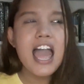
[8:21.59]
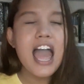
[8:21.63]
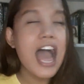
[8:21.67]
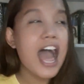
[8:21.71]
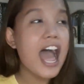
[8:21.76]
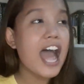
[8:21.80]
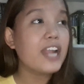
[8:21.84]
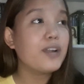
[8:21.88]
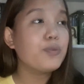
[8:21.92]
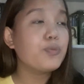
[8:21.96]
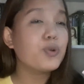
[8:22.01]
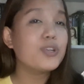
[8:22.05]

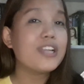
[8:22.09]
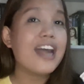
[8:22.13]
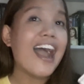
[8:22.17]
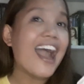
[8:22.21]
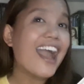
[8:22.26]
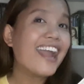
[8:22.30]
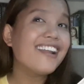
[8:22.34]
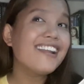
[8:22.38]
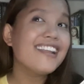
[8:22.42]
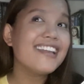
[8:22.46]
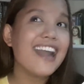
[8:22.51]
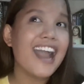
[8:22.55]
and would
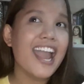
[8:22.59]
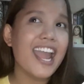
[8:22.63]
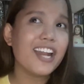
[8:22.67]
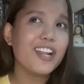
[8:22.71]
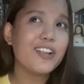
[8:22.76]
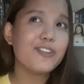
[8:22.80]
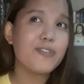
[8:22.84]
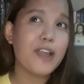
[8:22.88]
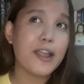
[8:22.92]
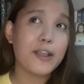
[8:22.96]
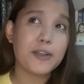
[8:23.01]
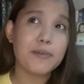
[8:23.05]
highly
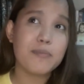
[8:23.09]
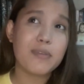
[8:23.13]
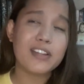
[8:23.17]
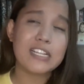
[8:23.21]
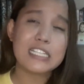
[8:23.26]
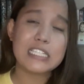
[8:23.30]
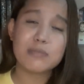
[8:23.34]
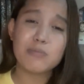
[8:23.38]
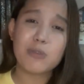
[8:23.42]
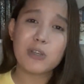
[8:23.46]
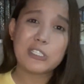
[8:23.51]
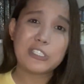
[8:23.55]
recommend
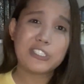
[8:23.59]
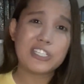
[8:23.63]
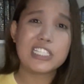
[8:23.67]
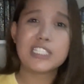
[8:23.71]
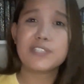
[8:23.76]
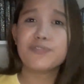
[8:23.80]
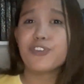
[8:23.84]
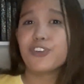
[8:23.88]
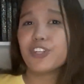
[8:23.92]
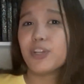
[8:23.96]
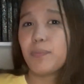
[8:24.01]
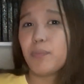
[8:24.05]
this book just
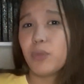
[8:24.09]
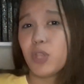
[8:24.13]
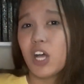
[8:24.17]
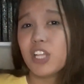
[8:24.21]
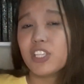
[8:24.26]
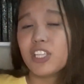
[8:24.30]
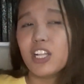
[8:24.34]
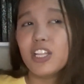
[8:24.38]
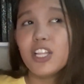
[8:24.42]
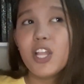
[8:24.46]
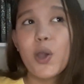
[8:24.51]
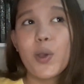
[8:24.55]
for the plot
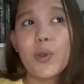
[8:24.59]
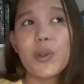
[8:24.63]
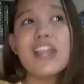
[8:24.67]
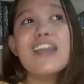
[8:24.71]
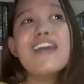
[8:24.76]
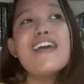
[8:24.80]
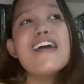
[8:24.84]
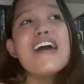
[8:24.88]
alone.